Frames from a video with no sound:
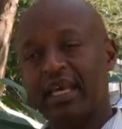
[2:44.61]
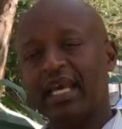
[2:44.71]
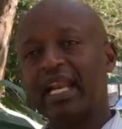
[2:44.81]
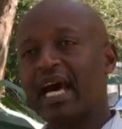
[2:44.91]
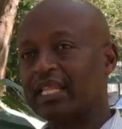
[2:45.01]

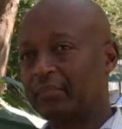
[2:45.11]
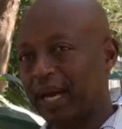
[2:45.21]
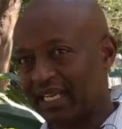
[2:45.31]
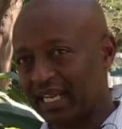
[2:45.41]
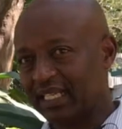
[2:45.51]
and other
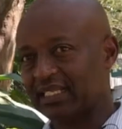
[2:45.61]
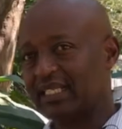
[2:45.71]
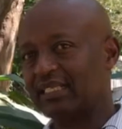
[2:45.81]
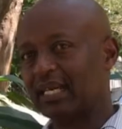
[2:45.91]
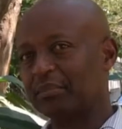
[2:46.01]
partners
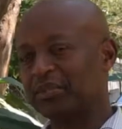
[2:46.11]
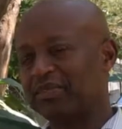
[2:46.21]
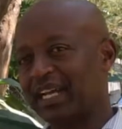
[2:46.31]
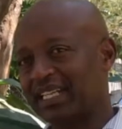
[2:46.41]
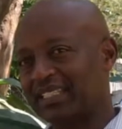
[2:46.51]
in terms
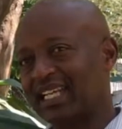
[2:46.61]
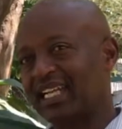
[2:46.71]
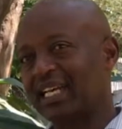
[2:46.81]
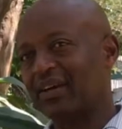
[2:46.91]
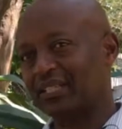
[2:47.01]
of
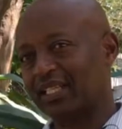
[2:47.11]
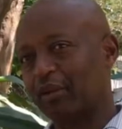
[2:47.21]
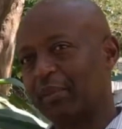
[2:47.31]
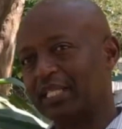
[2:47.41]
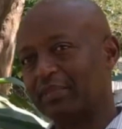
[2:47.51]
understanding our
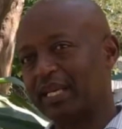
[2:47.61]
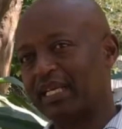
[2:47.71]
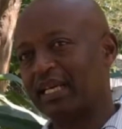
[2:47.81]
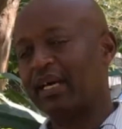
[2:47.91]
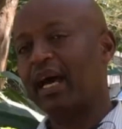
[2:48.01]
settlements better.